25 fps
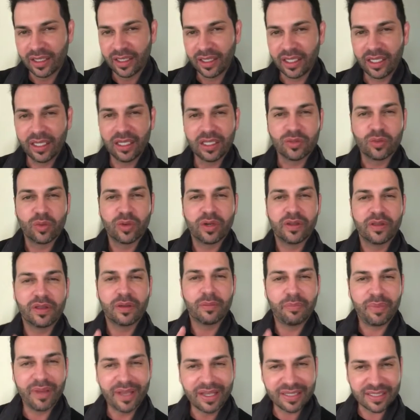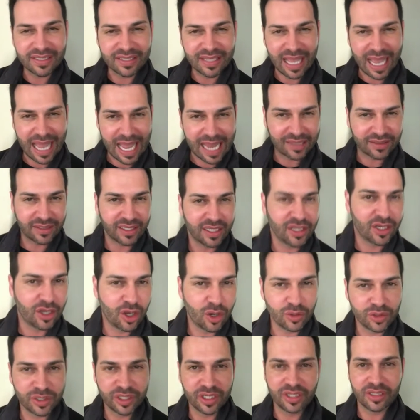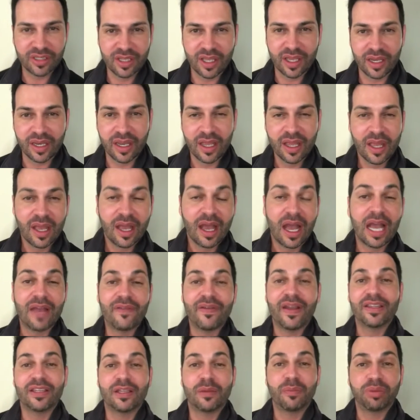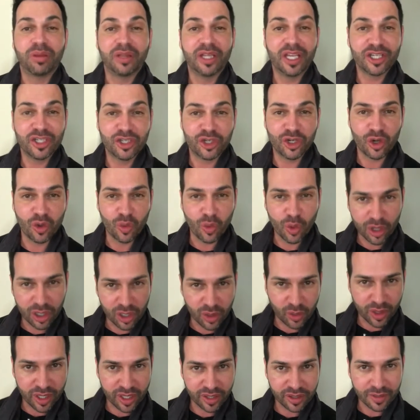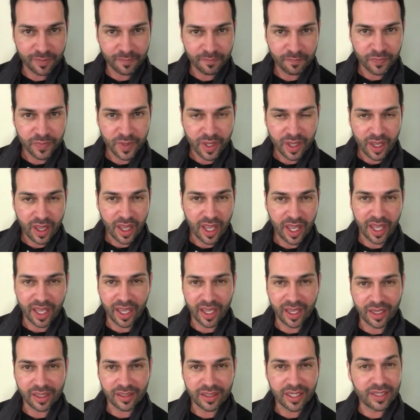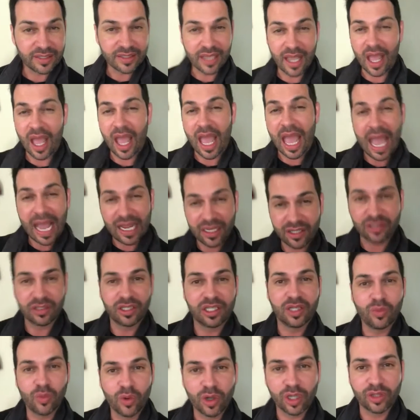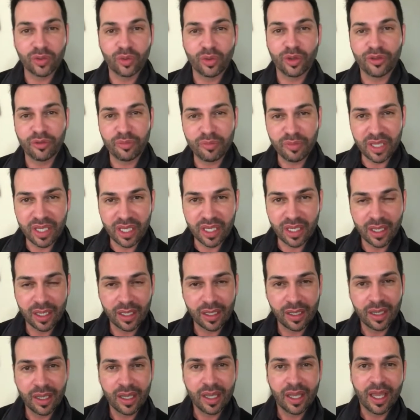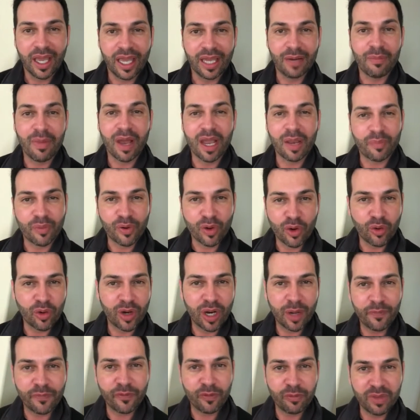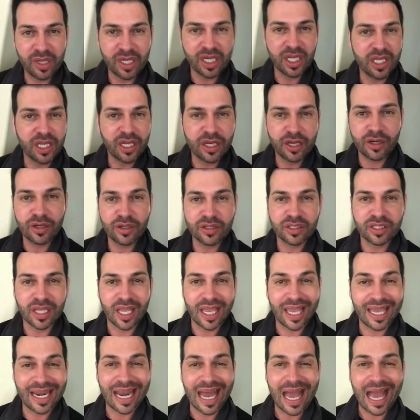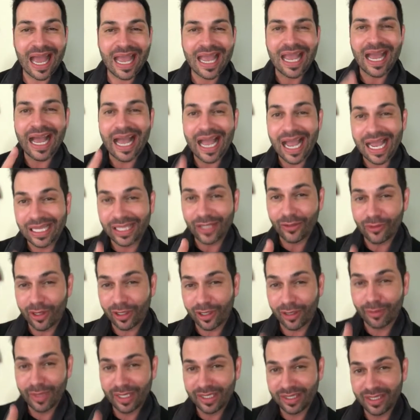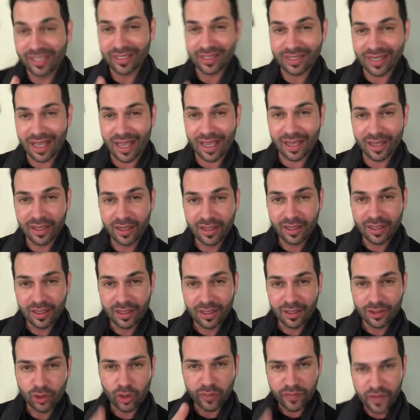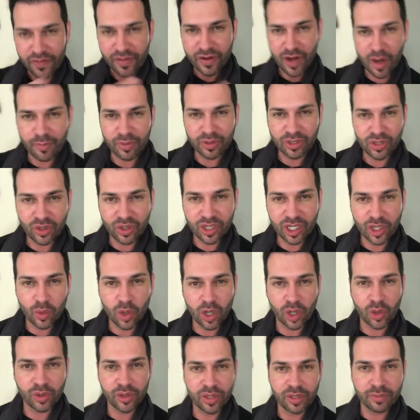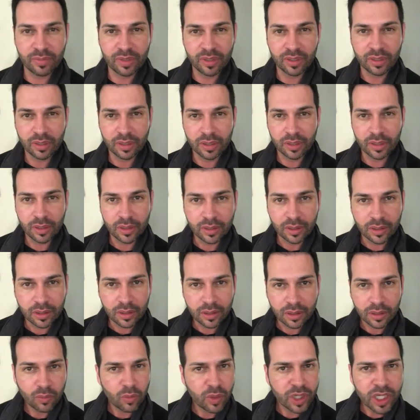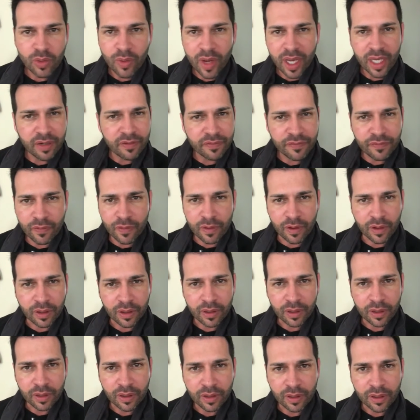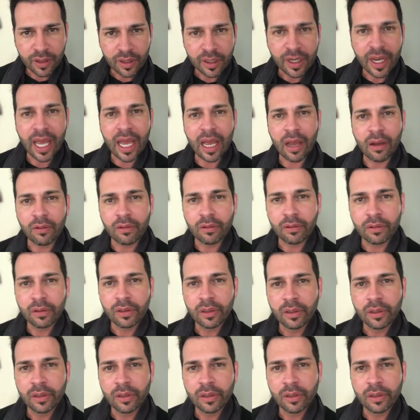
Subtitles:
He is one of the best acting coaches that I've had the pleasure to work with, and he's actually worked with me and my program for many years, and I highly recommend this guy. So if you have an opportunity to work with him, what are you waiting for? Now,